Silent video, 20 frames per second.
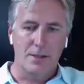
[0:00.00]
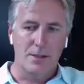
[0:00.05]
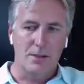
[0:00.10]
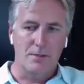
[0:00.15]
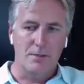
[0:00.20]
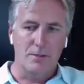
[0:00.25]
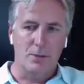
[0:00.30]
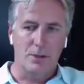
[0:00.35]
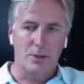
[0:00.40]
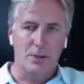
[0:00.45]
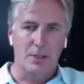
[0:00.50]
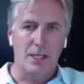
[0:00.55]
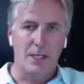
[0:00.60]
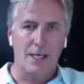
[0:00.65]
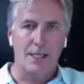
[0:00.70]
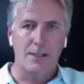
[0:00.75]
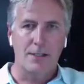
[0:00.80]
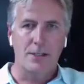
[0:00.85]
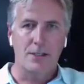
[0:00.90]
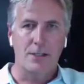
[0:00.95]
some
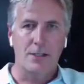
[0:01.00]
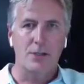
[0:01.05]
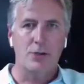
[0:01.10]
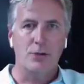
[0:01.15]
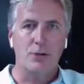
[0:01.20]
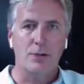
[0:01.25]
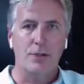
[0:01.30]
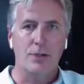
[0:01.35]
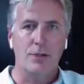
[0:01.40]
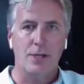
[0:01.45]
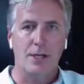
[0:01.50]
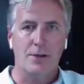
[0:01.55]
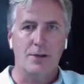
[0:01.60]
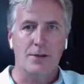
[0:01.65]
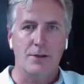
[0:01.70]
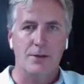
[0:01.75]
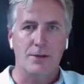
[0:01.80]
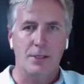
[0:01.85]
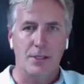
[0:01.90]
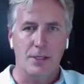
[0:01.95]
world-class industrial
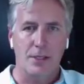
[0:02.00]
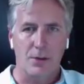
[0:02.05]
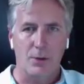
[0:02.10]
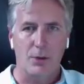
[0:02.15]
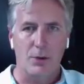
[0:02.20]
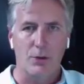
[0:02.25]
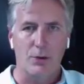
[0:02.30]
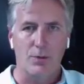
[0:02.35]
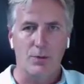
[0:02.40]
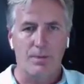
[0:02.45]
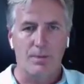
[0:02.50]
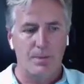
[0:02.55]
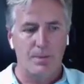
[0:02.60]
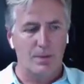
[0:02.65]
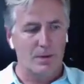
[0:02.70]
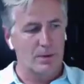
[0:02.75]
designers in a room